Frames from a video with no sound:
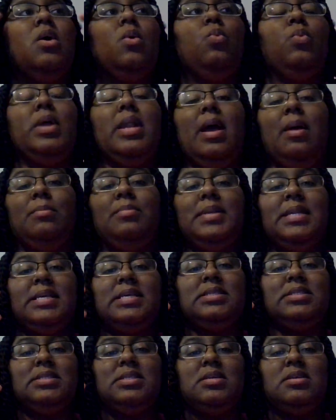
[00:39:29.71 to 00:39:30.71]
when I'm
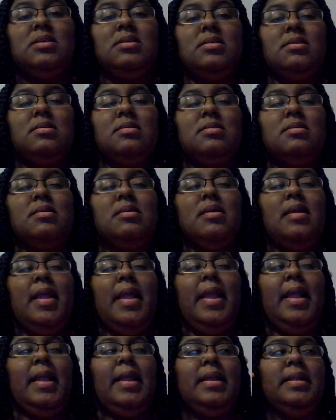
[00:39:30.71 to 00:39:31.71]
dizzy
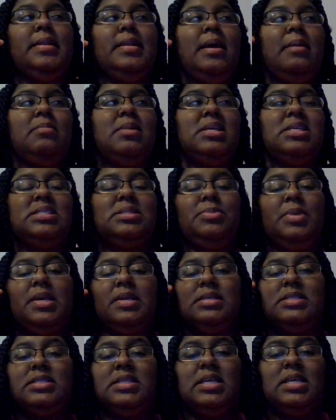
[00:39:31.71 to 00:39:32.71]
and I'm
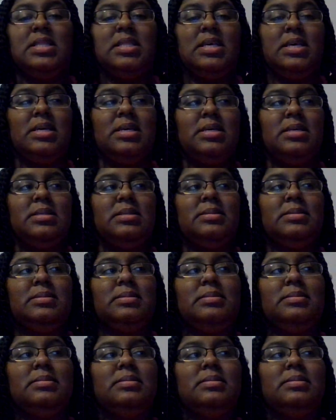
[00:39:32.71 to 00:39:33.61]
experiencing the